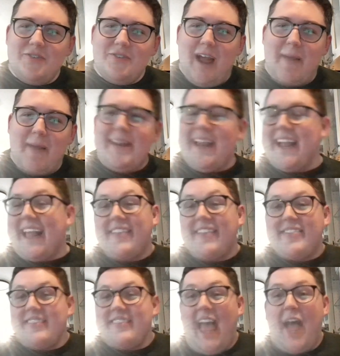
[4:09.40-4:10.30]
I mean, I
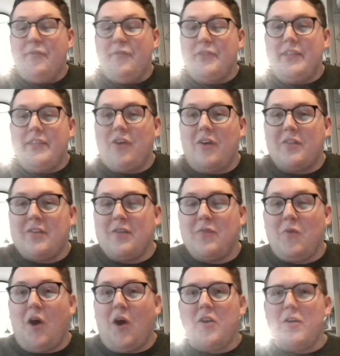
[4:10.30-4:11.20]
guess it's heavily salted
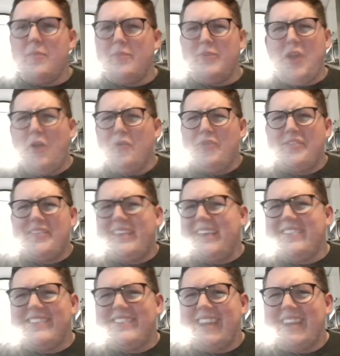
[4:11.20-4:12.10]
water, but no
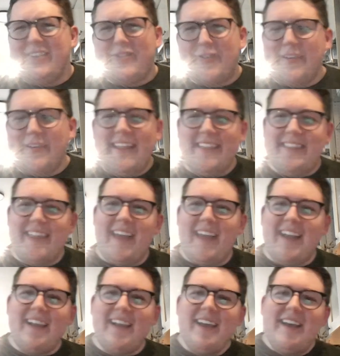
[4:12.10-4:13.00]
seasonings or
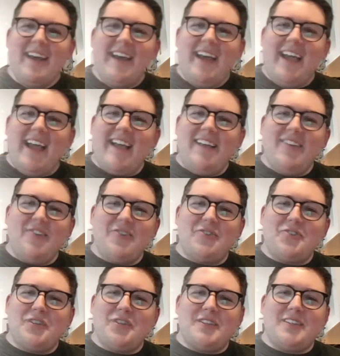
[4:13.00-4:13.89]
anything. You're
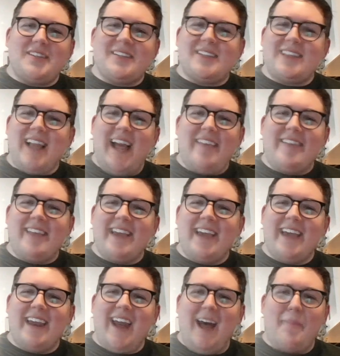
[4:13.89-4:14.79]
just
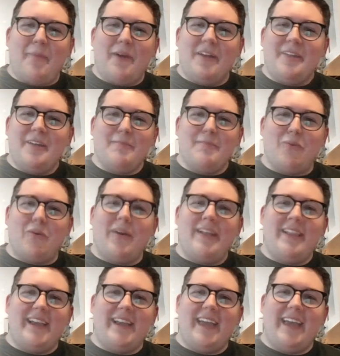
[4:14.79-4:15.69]
slicing it up and then
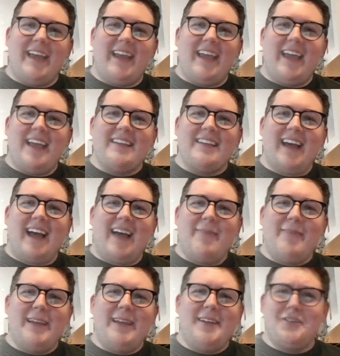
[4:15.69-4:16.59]
boiling it. And
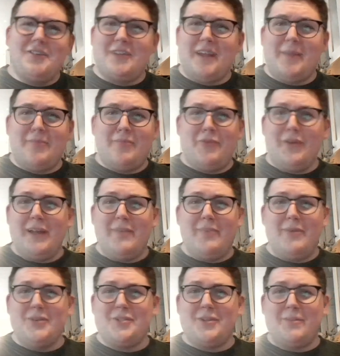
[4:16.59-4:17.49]
I mean, just putting a
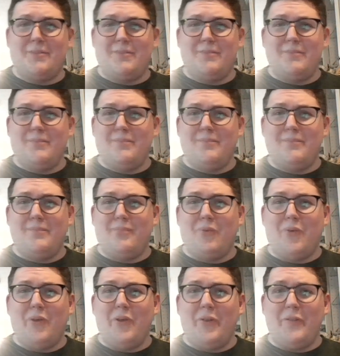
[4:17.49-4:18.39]
bunch of
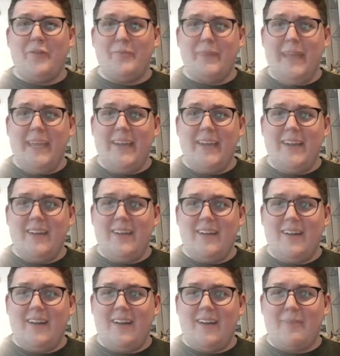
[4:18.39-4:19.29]
boiled meat
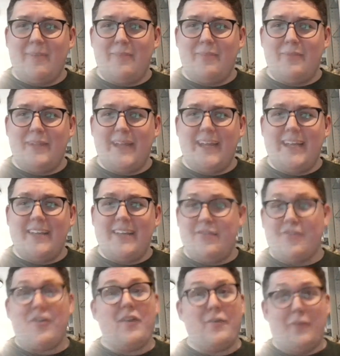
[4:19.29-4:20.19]
on a plate and
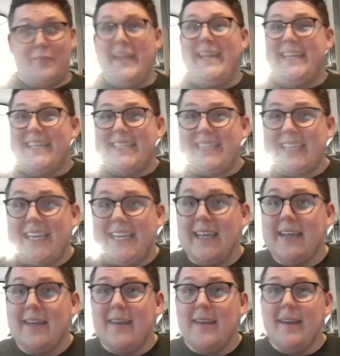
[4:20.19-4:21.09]
serve immediately.
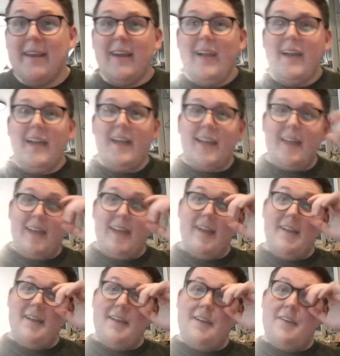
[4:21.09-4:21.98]

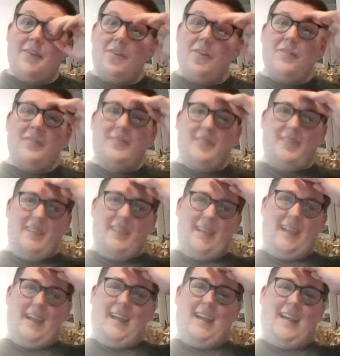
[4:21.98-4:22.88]
So it's,
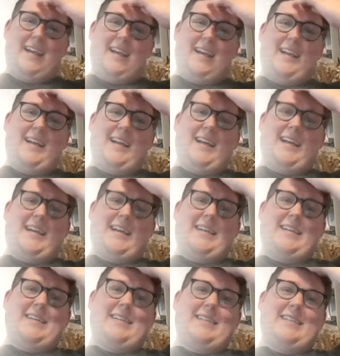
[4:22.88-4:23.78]
oh,
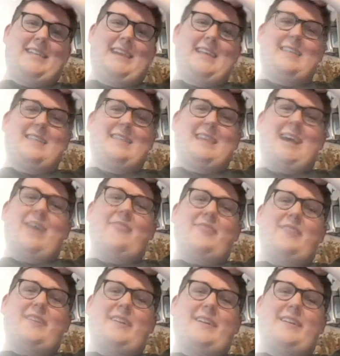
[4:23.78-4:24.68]
that doesn't sound good.